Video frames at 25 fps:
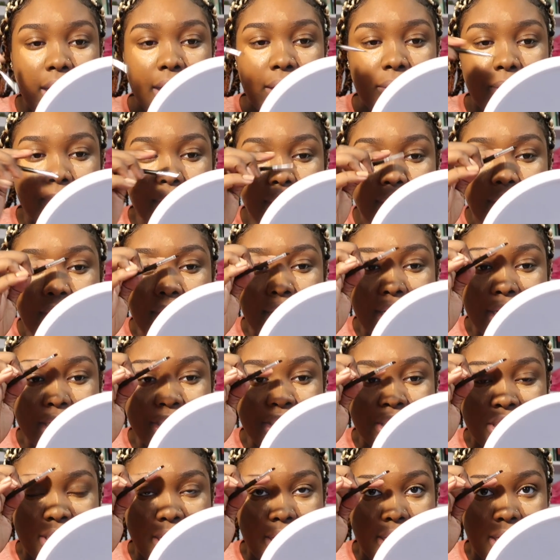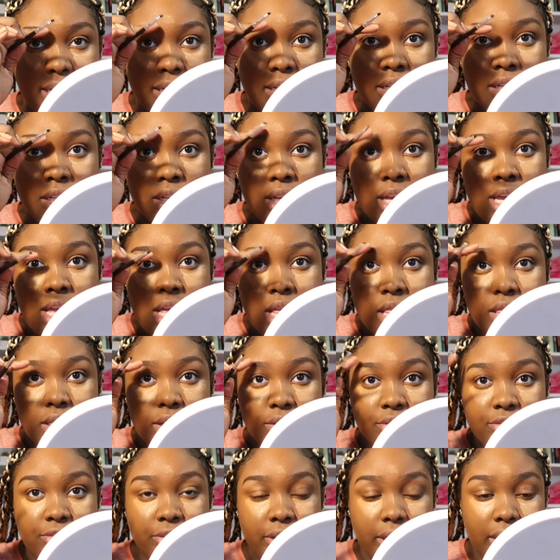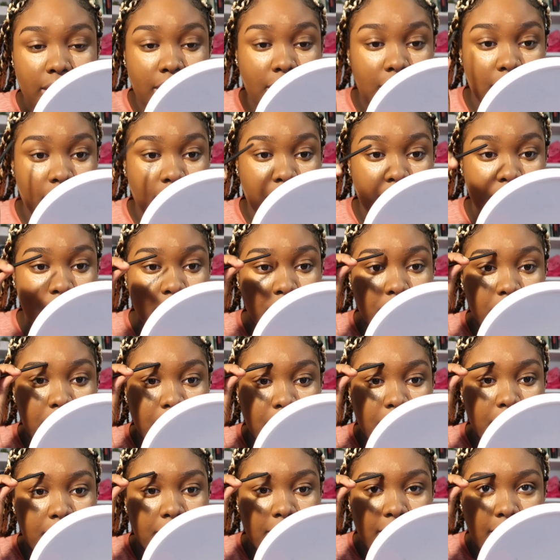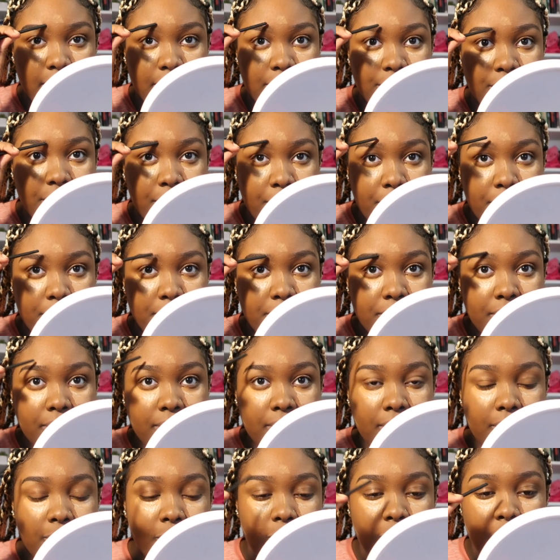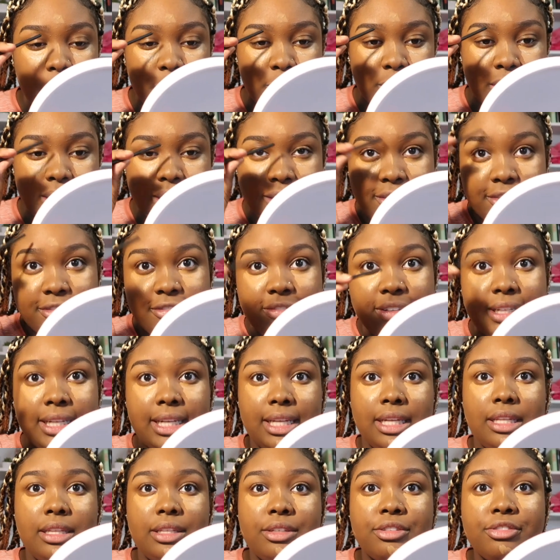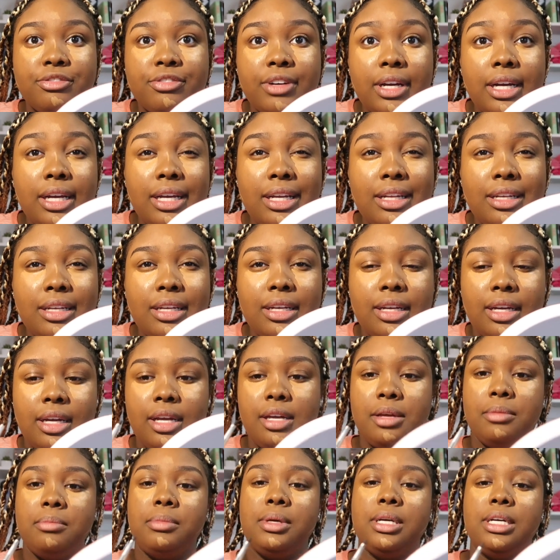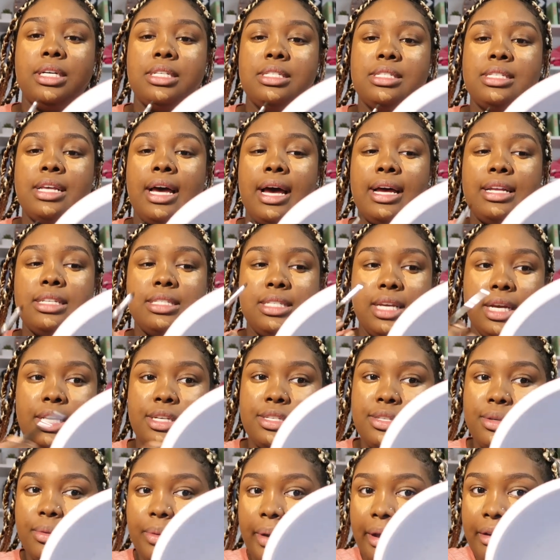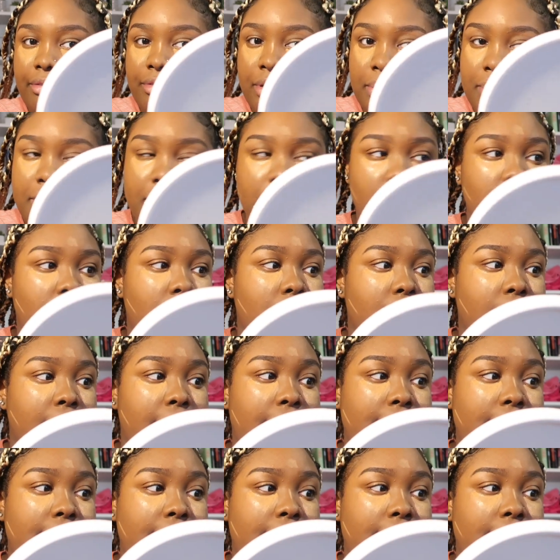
I will like shade the front a little bit, but I don't really fill in the front because that takes away from it looking